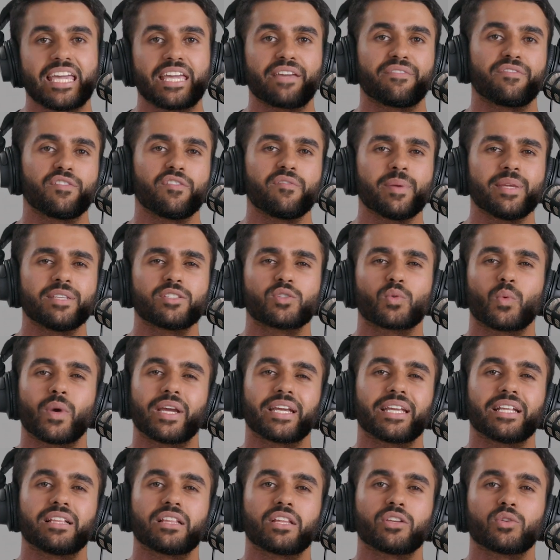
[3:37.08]
If you've been
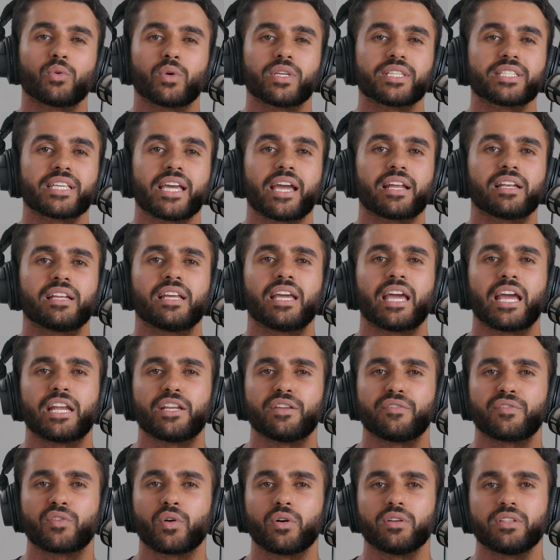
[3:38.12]
tweaking the noise gate
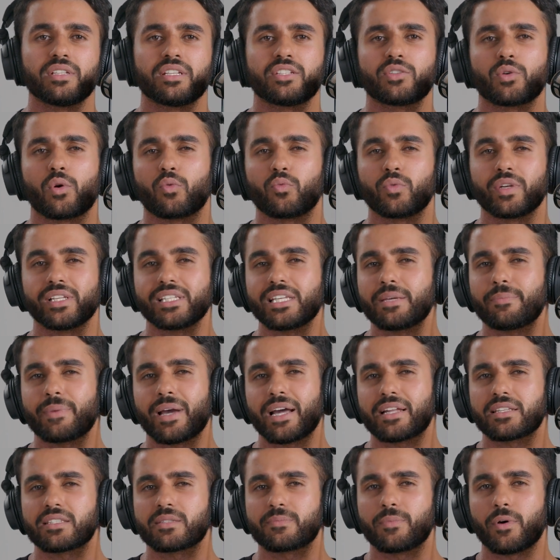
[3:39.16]
and you've gotten into a really
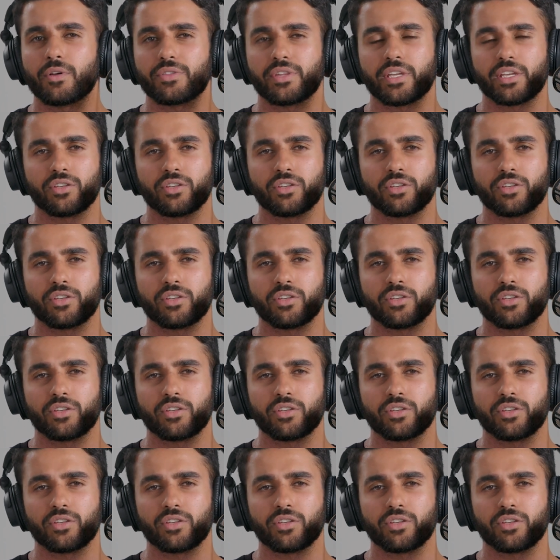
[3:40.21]
bad spot